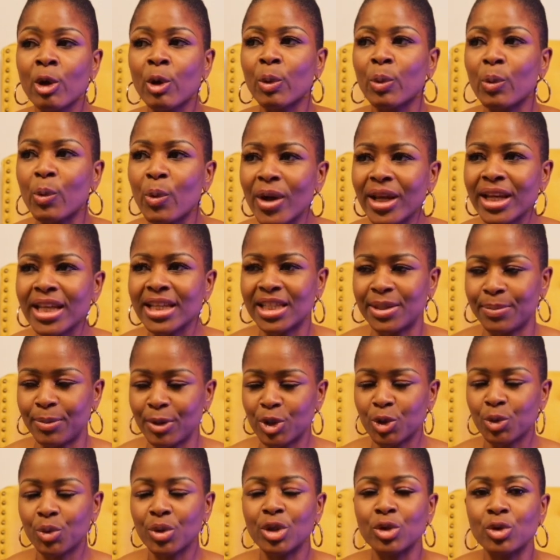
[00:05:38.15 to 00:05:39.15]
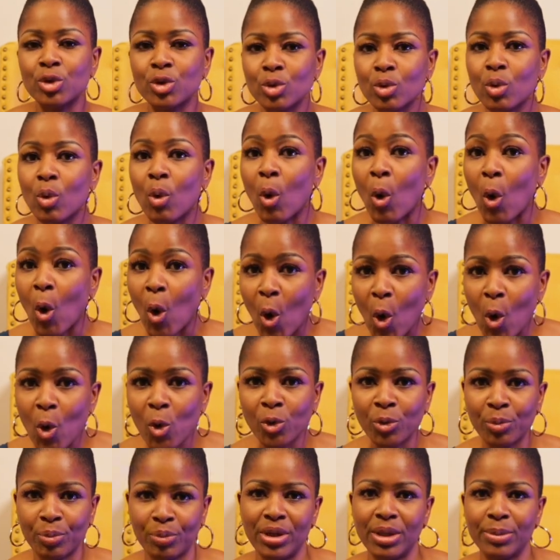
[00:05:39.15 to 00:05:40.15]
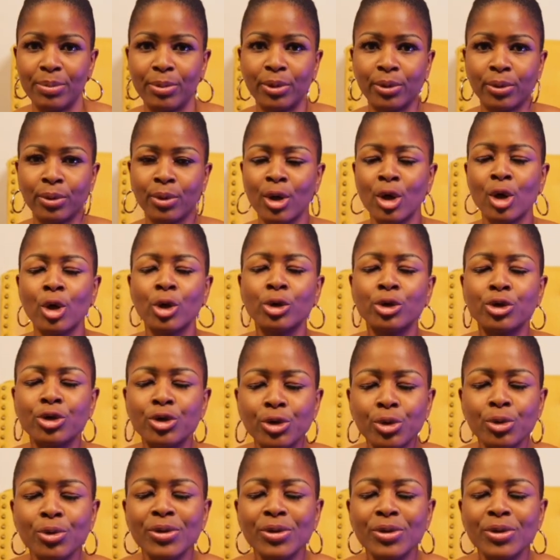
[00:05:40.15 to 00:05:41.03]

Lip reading: when it's between two whole people, two